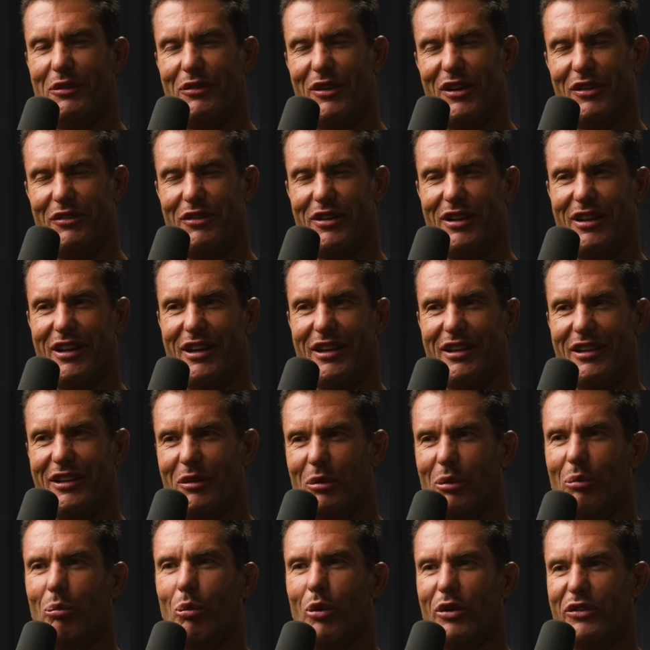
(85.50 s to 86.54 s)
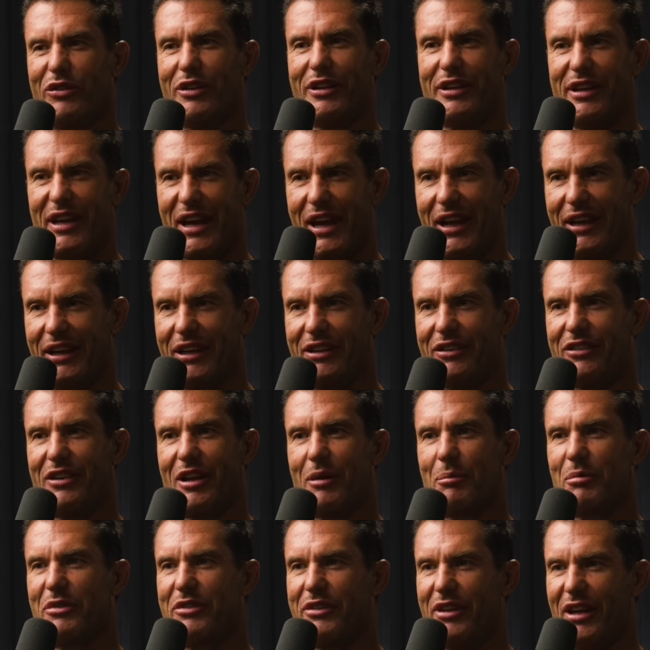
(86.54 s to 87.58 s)
everything. It was a gang at
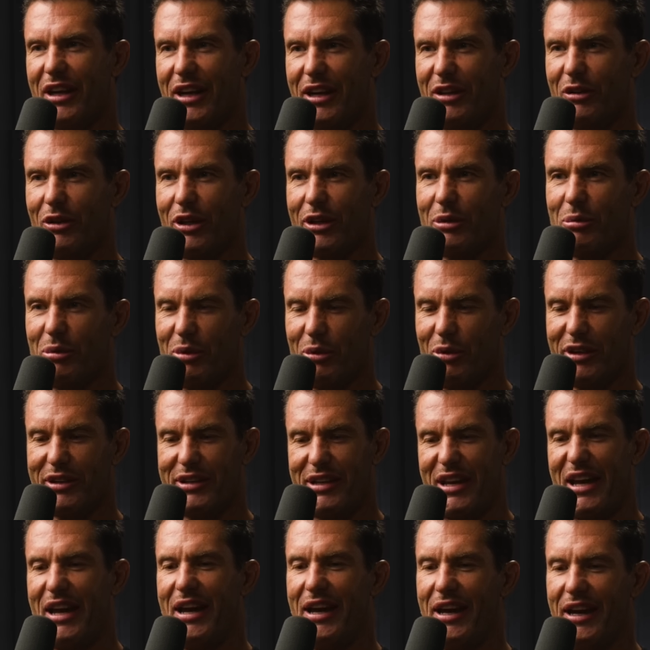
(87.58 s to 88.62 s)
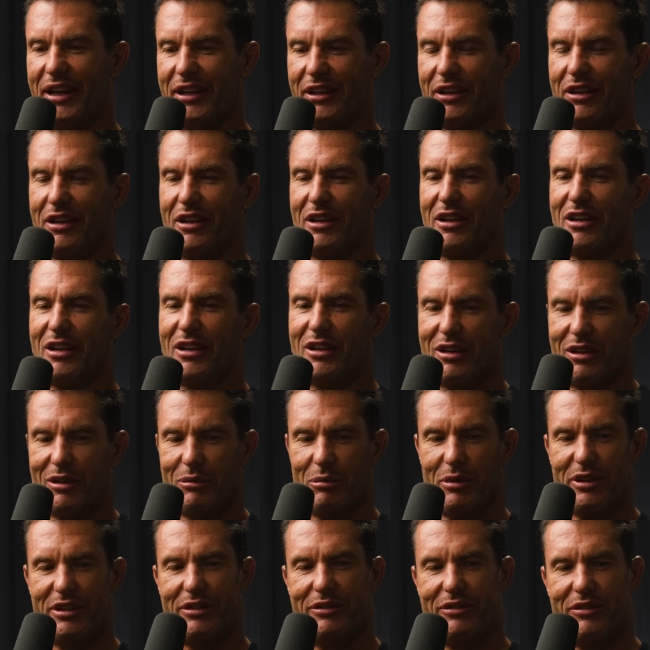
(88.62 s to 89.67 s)
some stage. Like we were a gang.
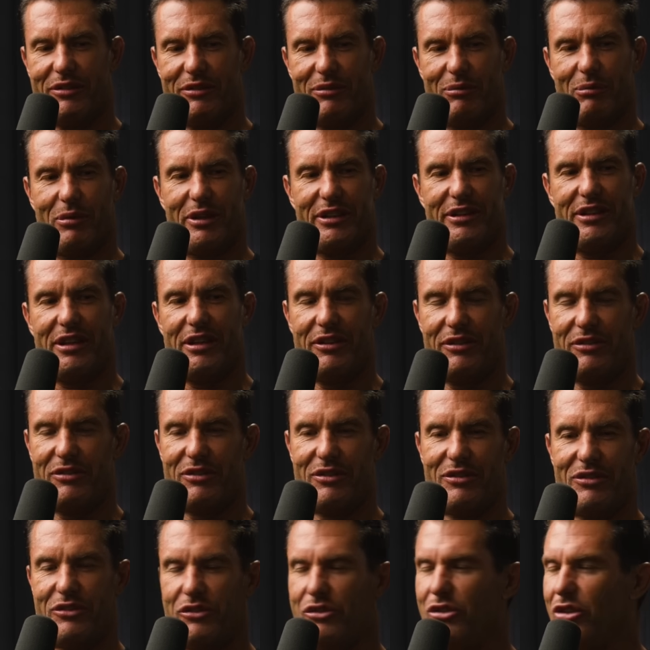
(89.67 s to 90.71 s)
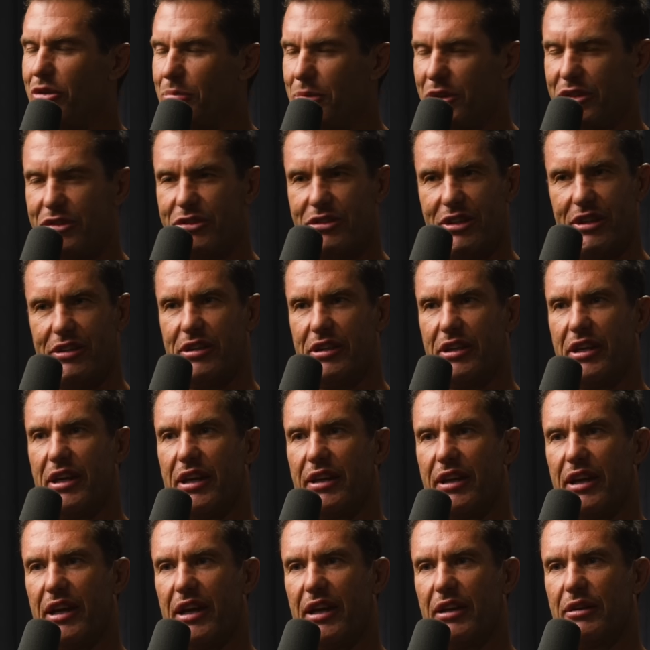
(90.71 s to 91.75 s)
We did stupid shit
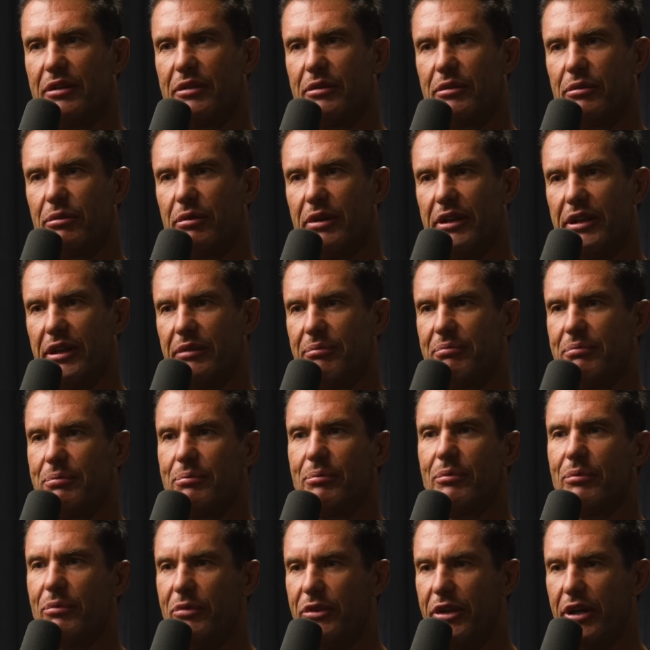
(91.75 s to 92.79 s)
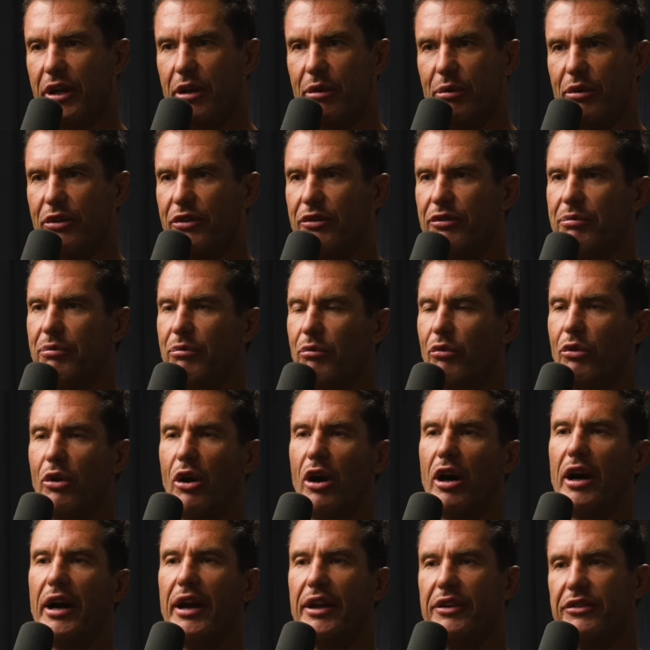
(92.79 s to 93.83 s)
together. It was
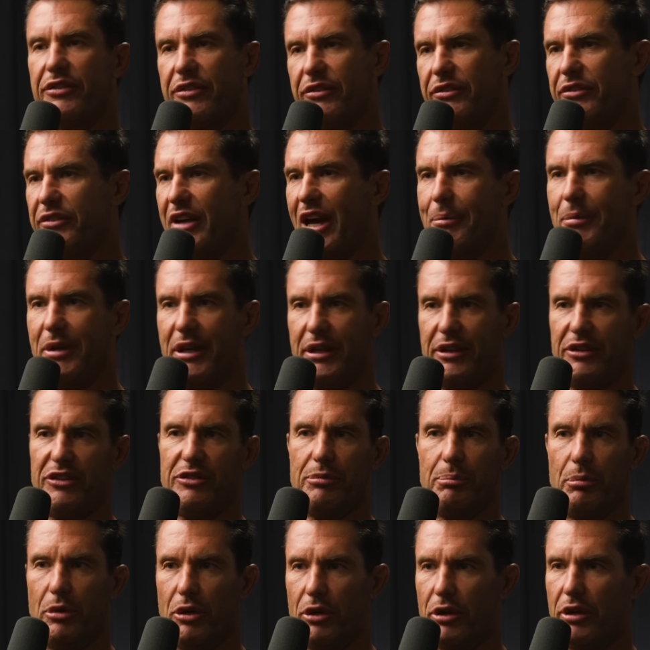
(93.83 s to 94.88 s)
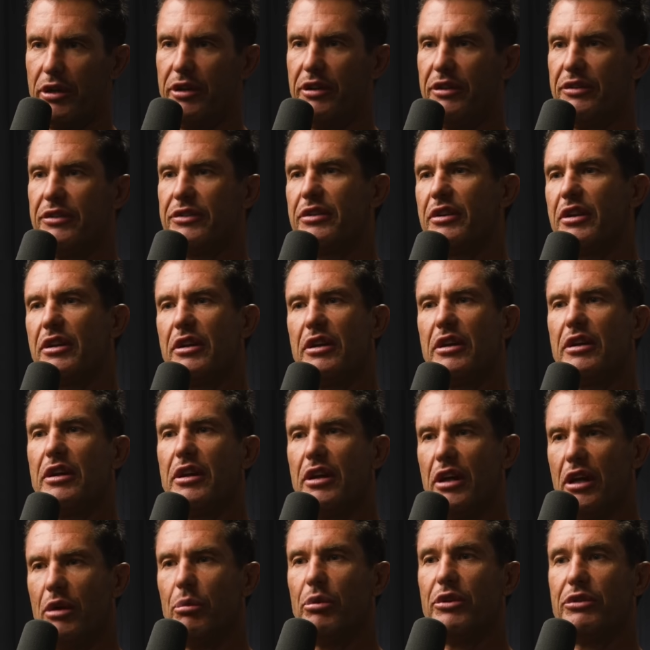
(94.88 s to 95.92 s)
riots, stabbings, murders.
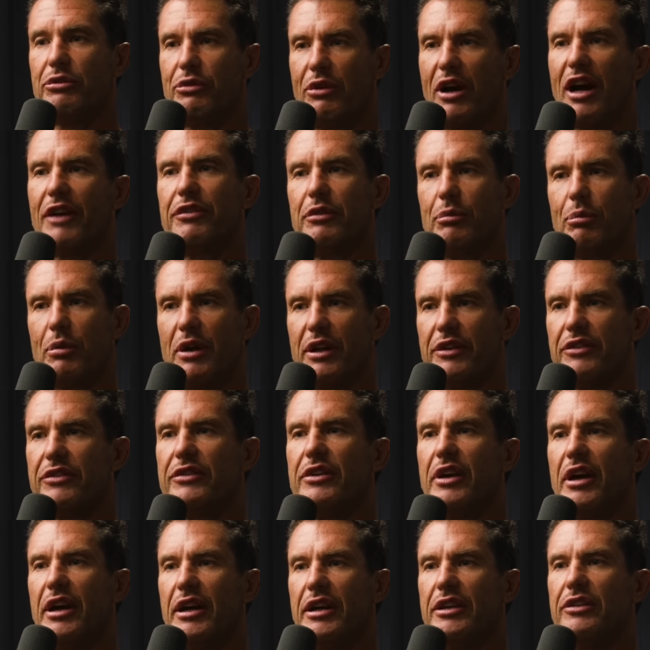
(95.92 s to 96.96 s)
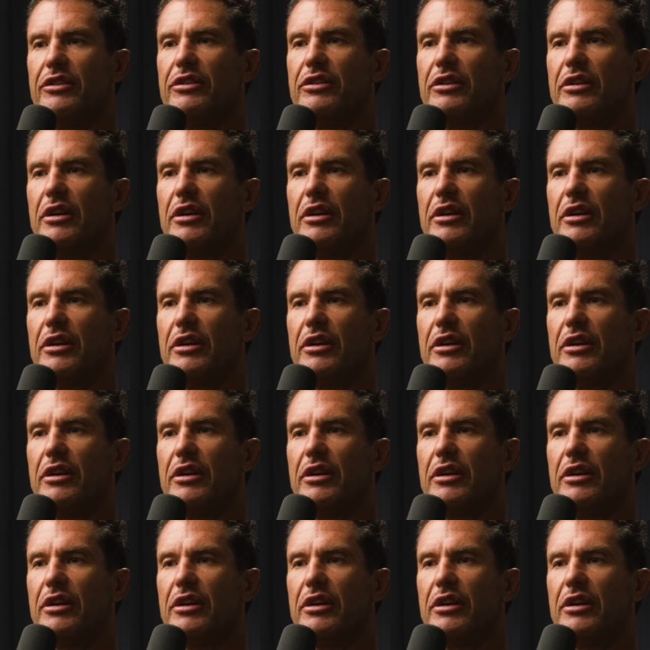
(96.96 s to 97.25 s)
It was rough at one stage.